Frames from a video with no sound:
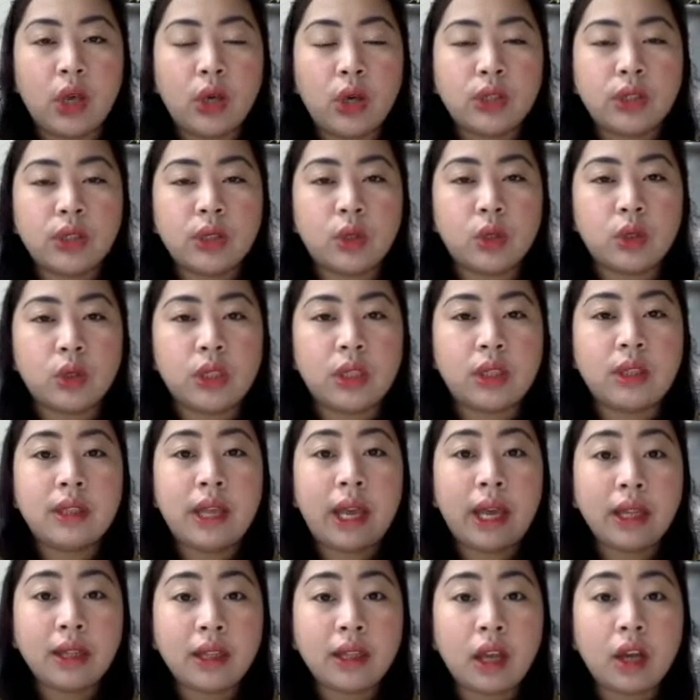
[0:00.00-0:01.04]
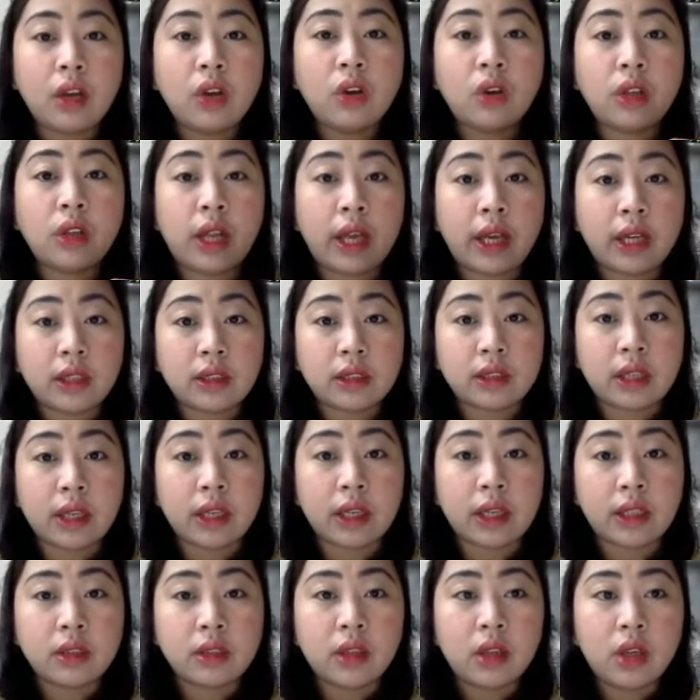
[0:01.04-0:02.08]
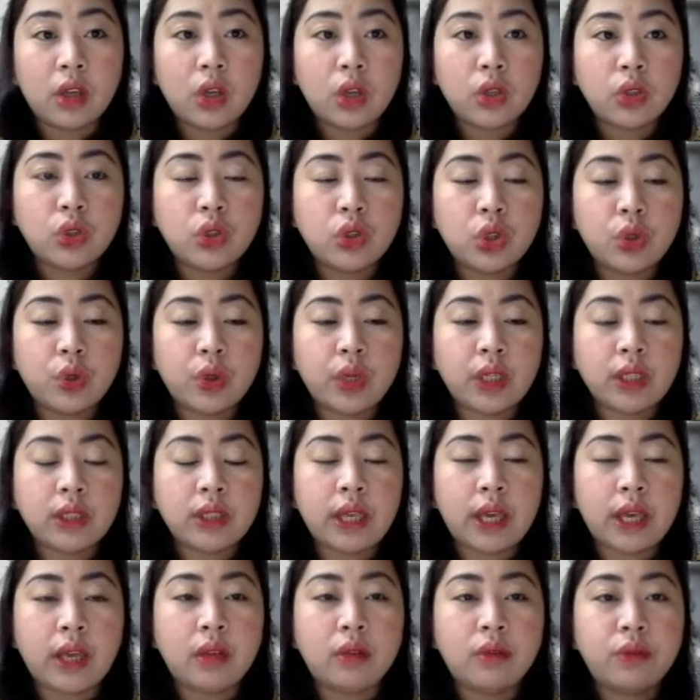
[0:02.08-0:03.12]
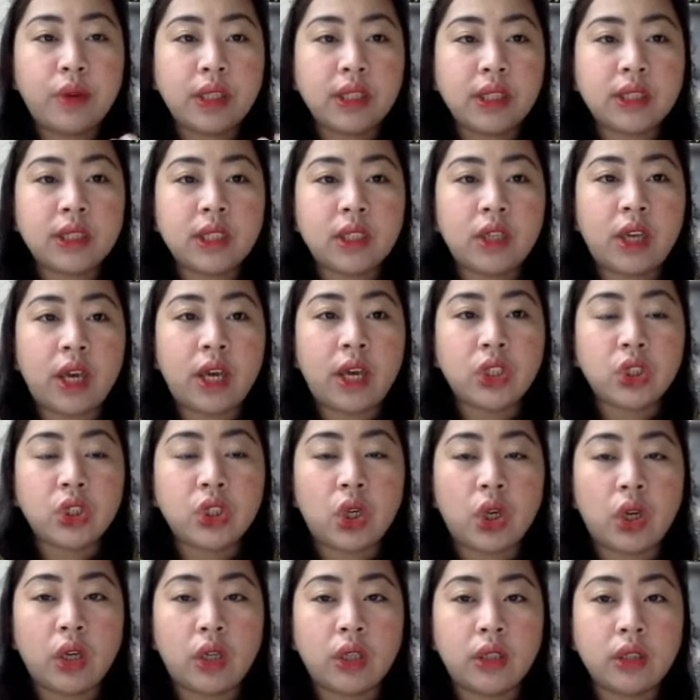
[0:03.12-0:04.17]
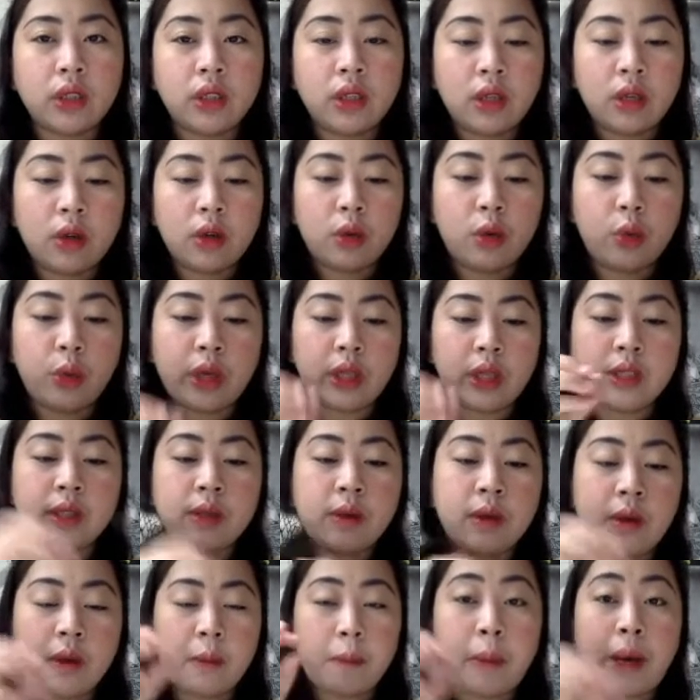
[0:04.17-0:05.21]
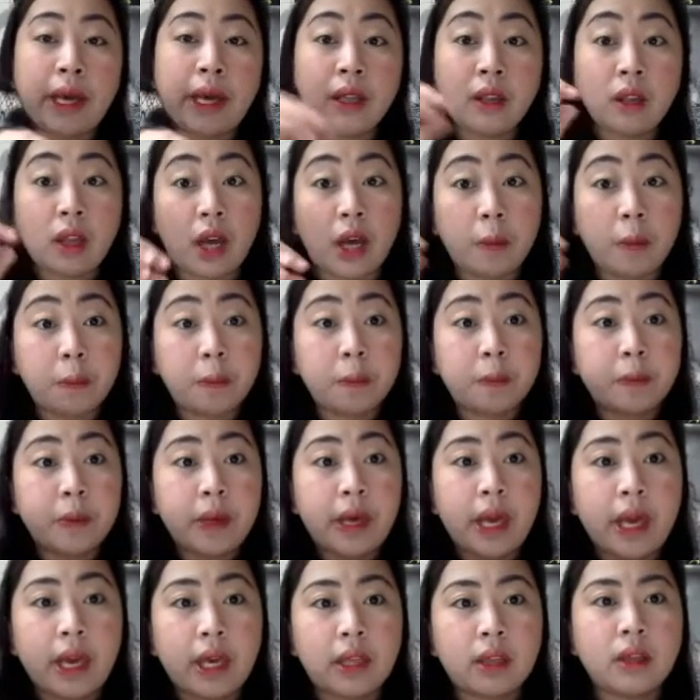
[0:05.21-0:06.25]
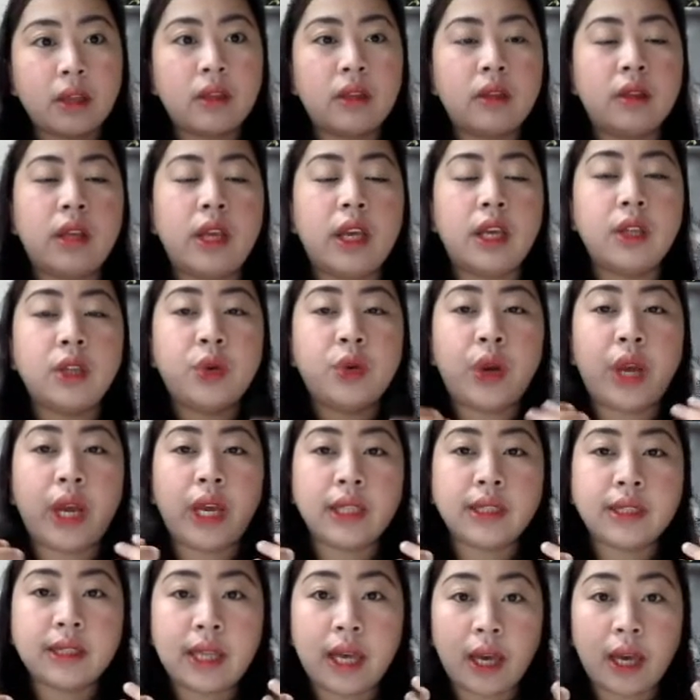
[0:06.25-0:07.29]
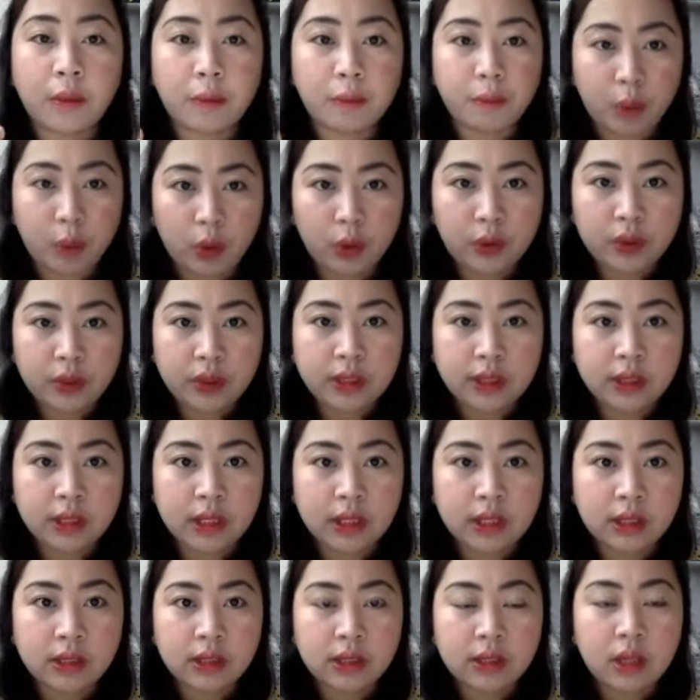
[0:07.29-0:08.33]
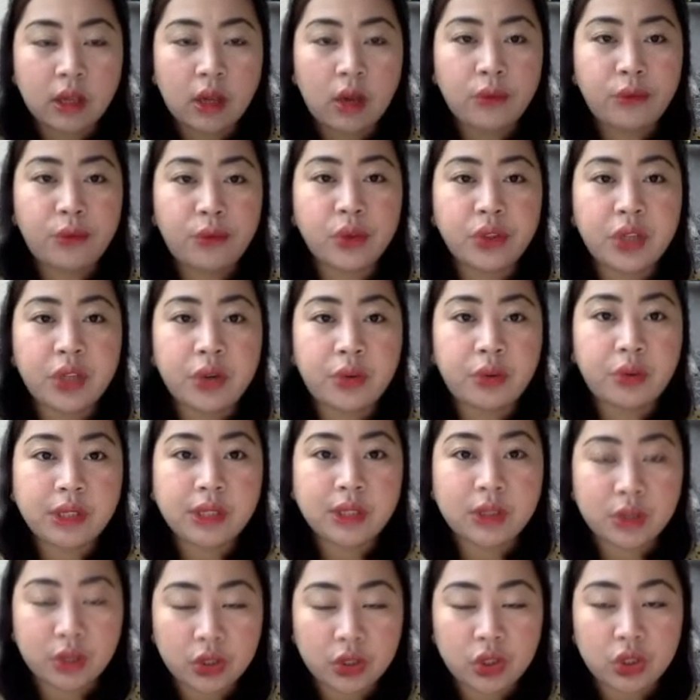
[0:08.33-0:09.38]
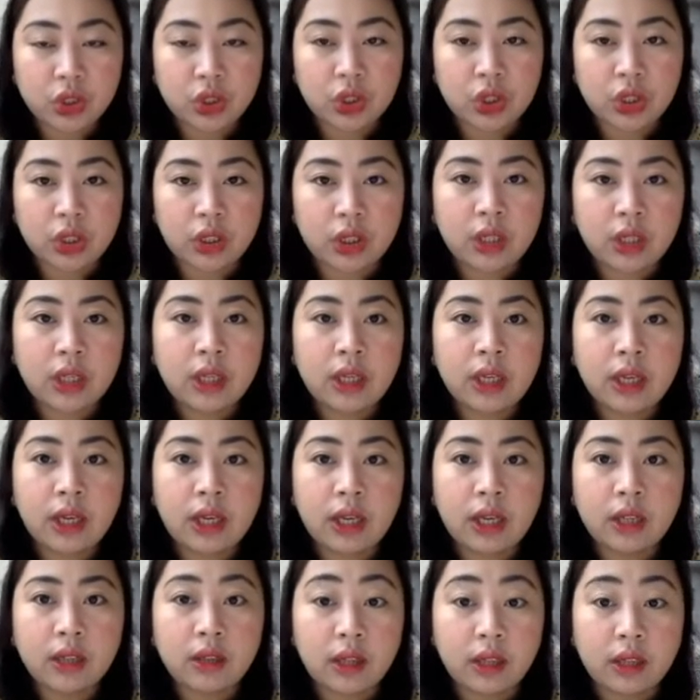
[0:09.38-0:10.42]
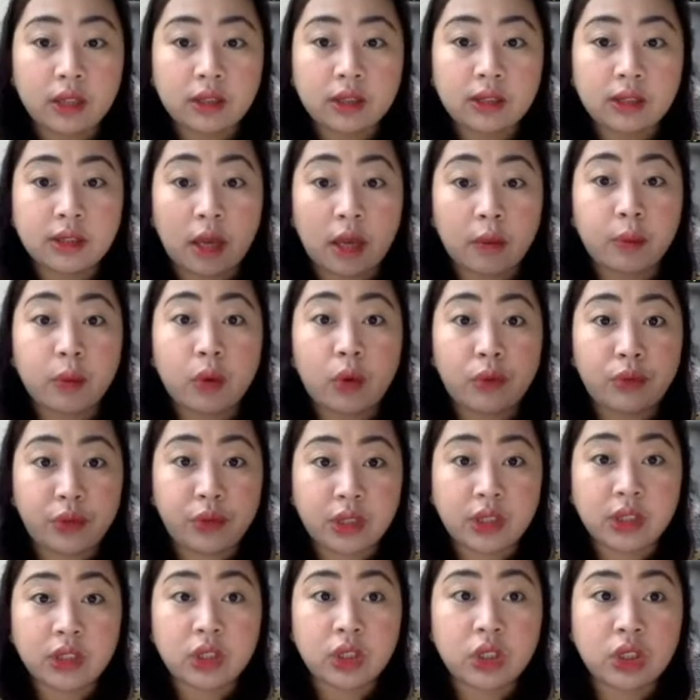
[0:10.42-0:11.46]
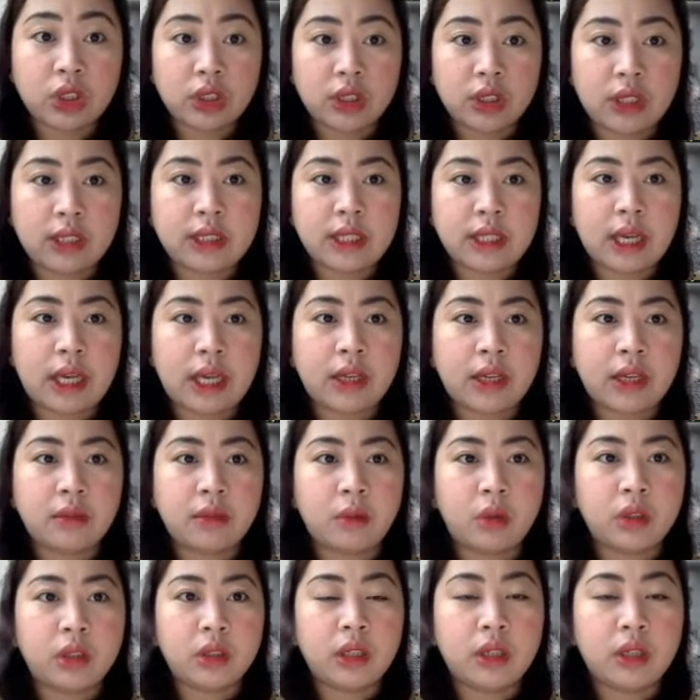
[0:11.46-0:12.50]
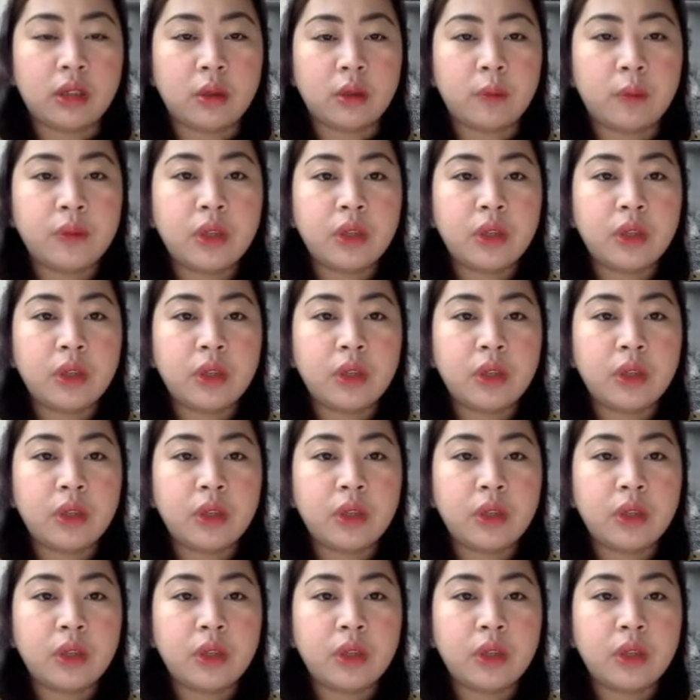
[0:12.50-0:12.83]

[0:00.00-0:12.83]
So the data collected during the investigation will pile up and it creates hypotheses for the researcher in this type of research design model.